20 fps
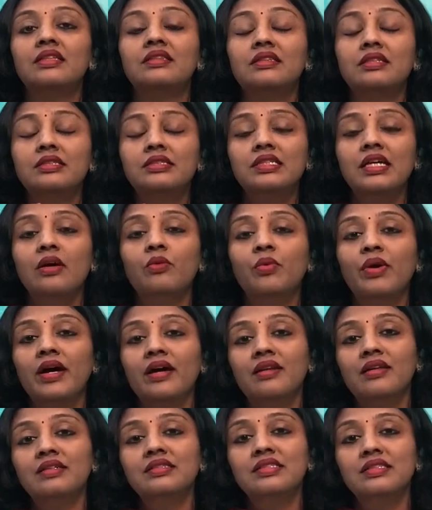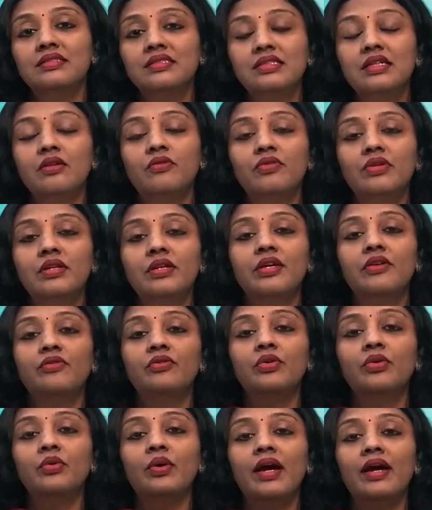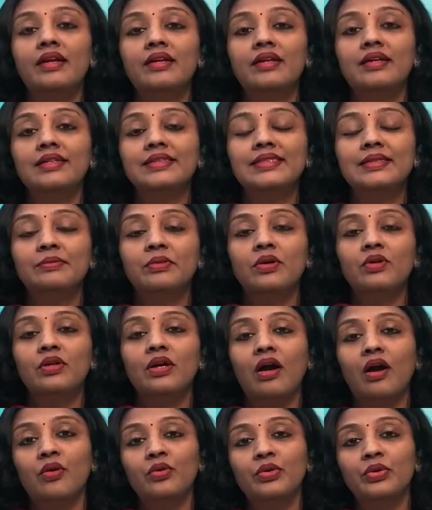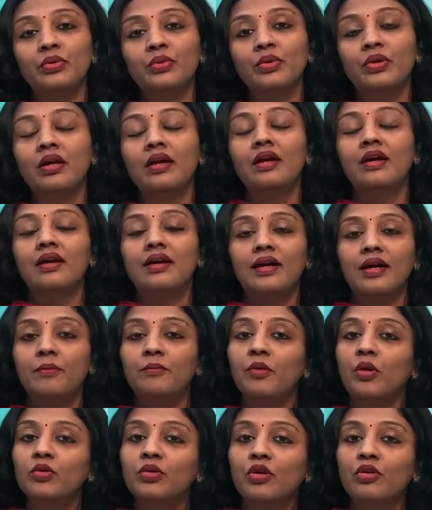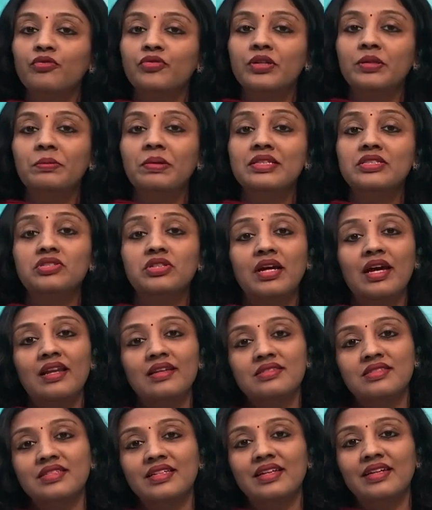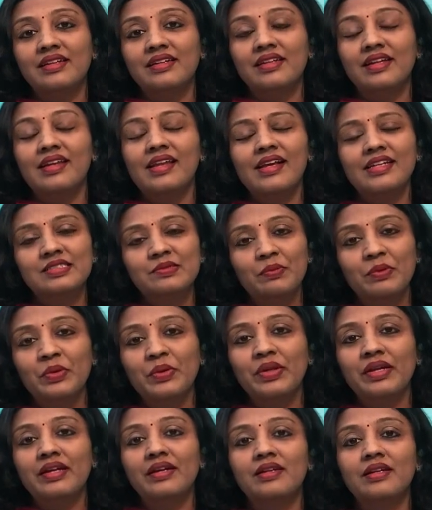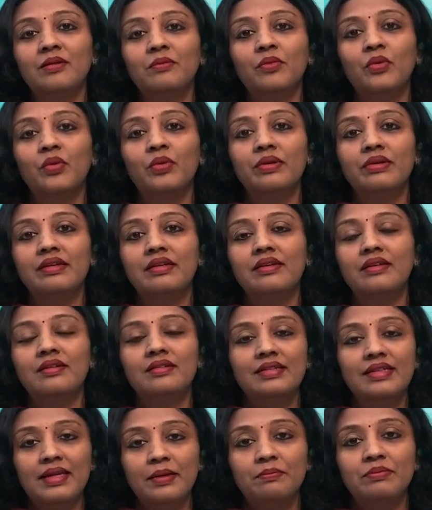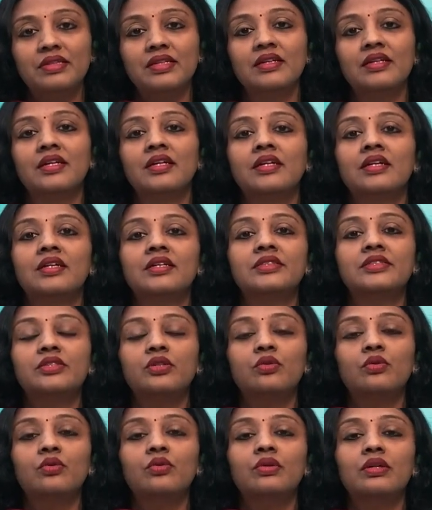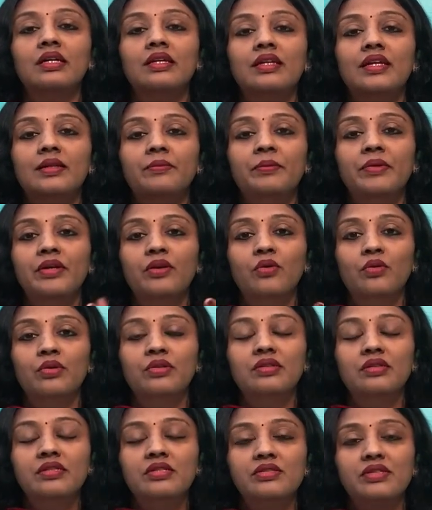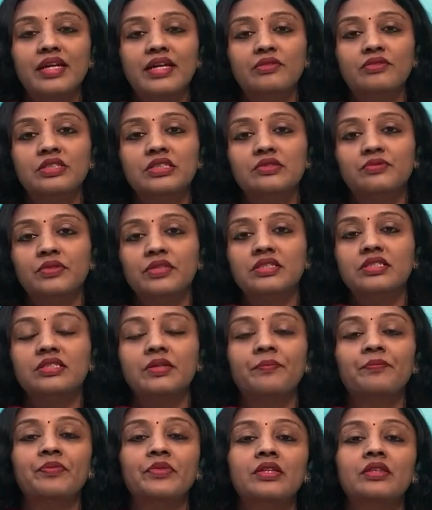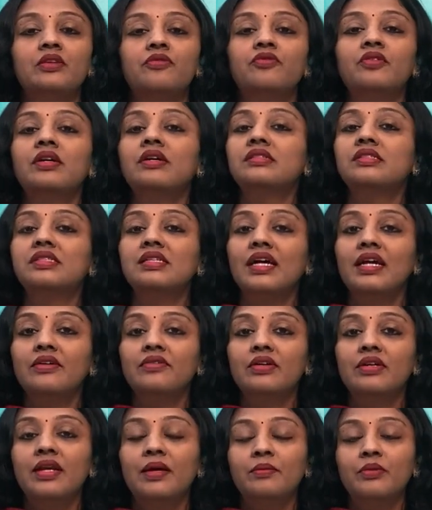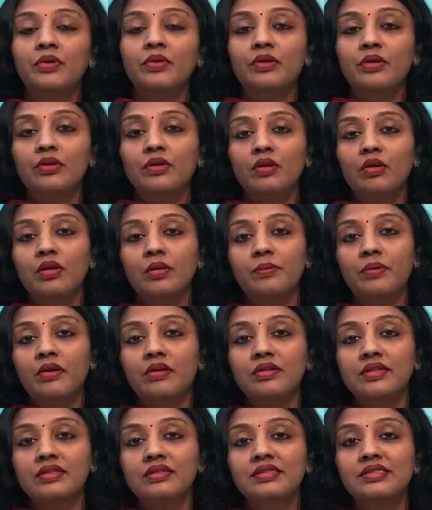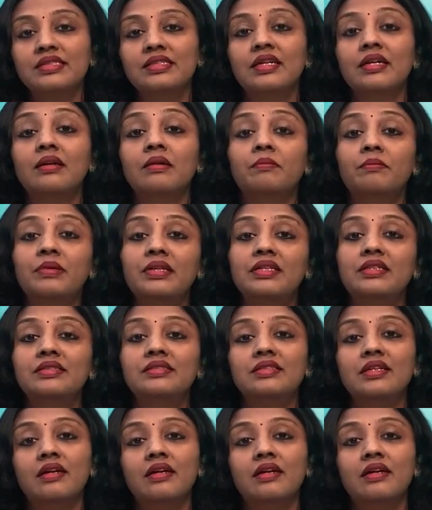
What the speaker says: This awareness itself will give you ideas about how to come out of it by challenging it and exploring it in more depth. So let me go to the drivers first. The first driver I'm going to talk about is please